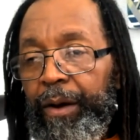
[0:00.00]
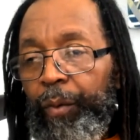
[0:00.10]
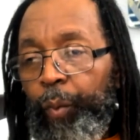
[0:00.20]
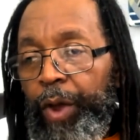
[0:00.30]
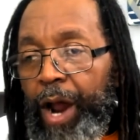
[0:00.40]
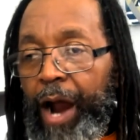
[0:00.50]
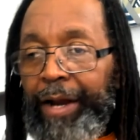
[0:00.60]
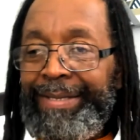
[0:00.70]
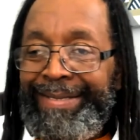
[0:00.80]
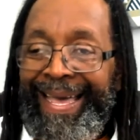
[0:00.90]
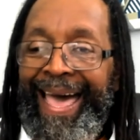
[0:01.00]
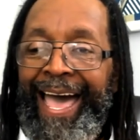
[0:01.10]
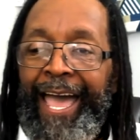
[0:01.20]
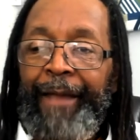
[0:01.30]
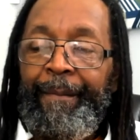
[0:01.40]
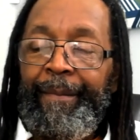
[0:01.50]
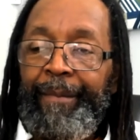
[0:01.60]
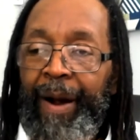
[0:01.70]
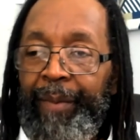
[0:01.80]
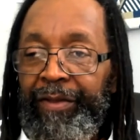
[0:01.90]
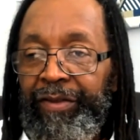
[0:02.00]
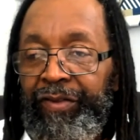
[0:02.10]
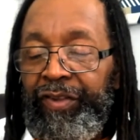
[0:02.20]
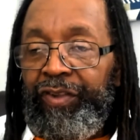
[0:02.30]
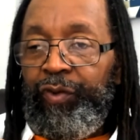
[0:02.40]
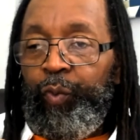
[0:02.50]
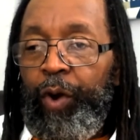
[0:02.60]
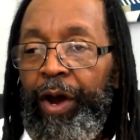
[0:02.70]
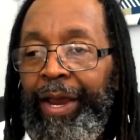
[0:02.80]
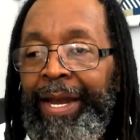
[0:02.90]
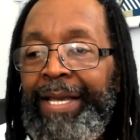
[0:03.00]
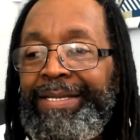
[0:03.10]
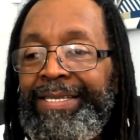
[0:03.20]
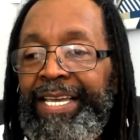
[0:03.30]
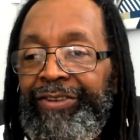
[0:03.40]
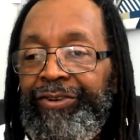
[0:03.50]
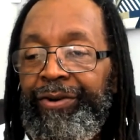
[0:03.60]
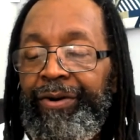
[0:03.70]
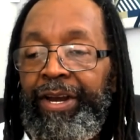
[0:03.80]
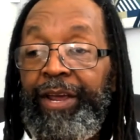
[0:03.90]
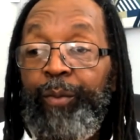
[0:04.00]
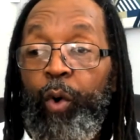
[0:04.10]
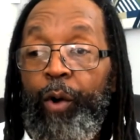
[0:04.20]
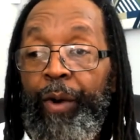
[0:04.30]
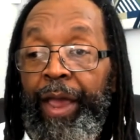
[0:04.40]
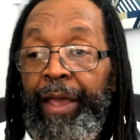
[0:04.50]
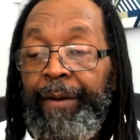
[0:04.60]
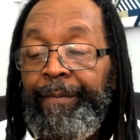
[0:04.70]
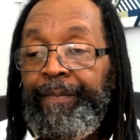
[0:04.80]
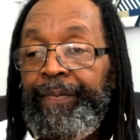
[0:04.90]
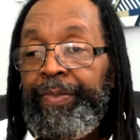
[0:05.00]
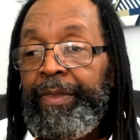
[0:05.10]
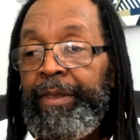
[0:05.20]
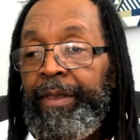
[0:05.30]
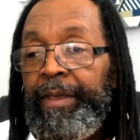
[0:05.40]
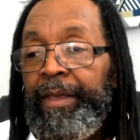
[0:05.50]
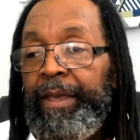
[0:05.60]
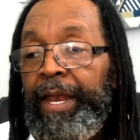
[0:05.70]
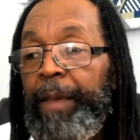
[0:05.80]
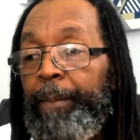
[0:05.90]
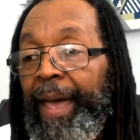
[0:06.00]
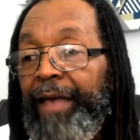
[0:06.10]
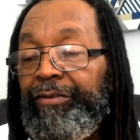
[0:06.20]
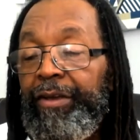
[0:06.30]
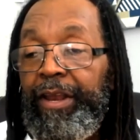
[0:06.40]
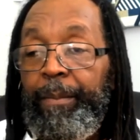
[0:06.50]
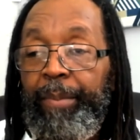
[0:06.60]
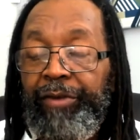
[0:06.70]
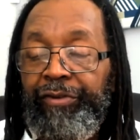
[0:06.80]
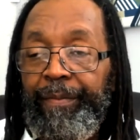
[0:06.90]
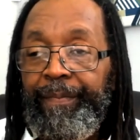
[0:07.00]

We are in a time, my brothers and sisters, where any teacher, any moreh, any pastor, any bishop,